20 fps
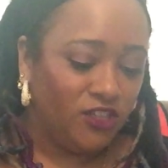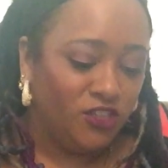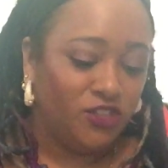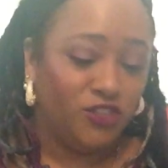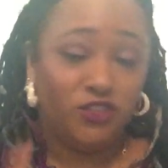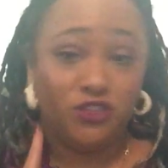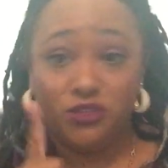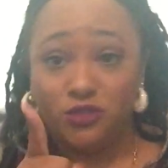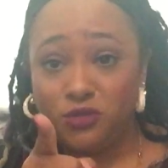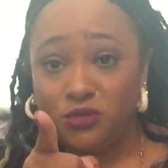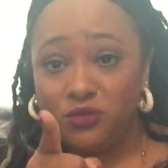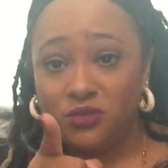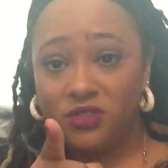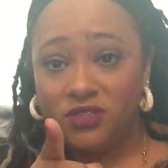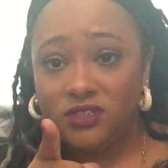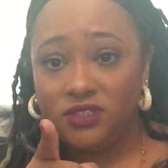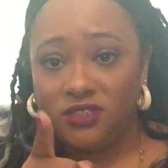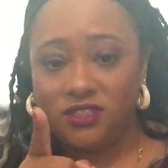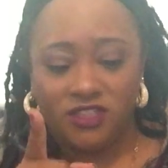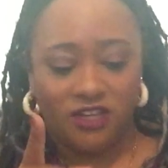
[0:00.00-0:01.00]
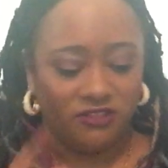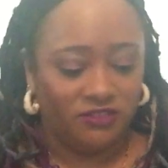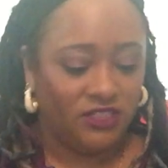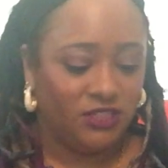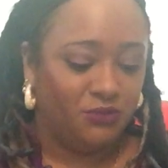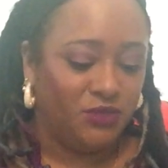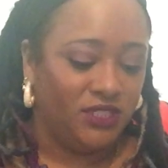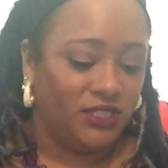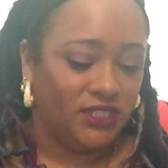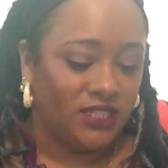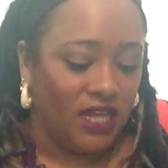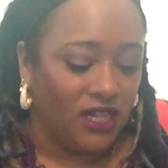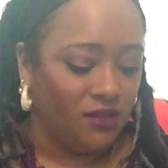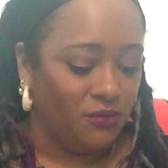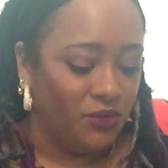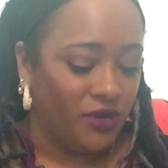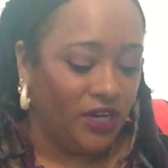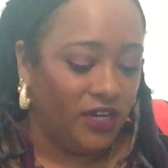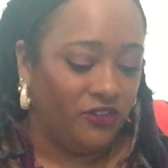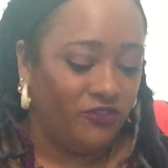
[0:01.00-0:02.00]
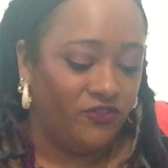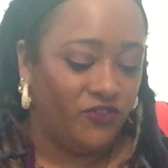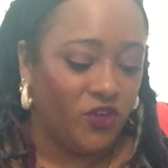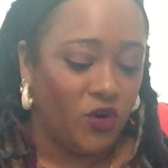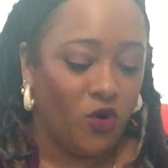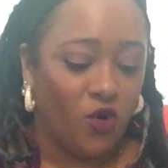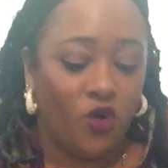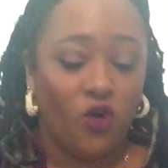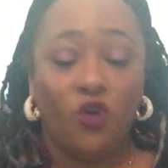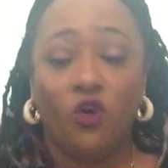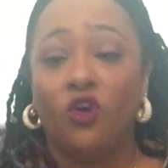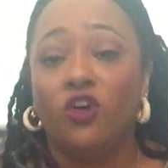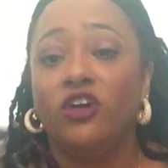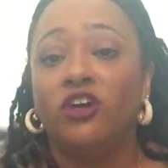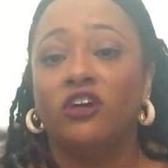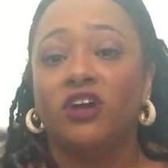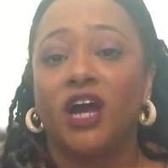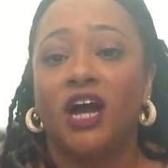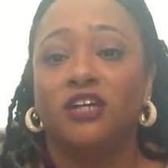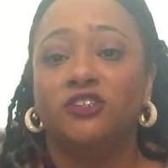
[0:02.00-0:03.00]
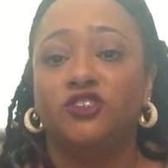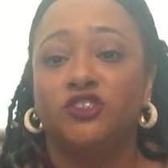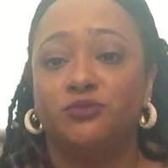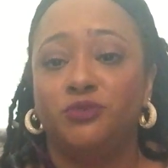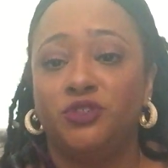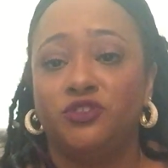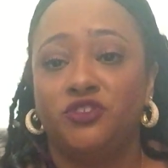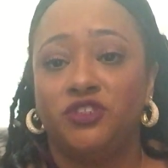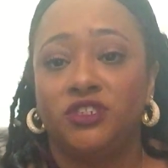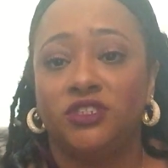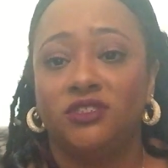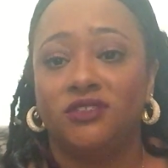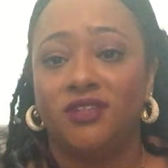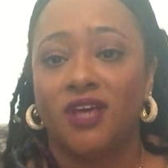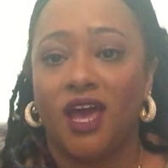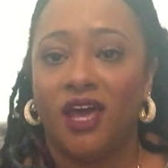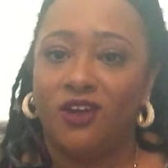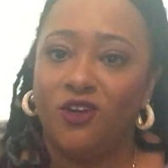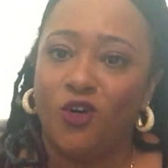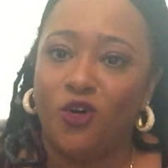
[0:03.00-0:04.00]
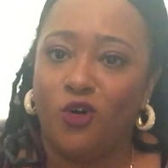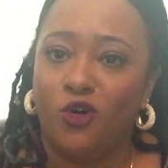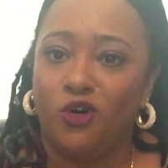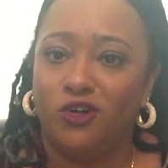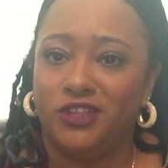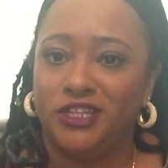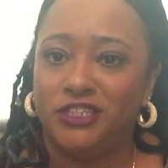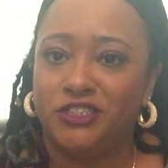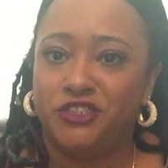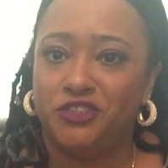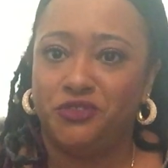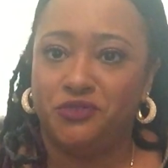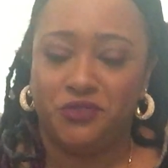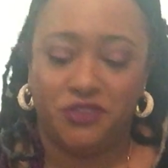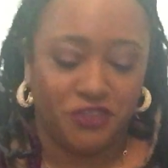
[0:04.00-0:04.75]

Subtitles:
You deserve to be celebrated for all your contributions and all that you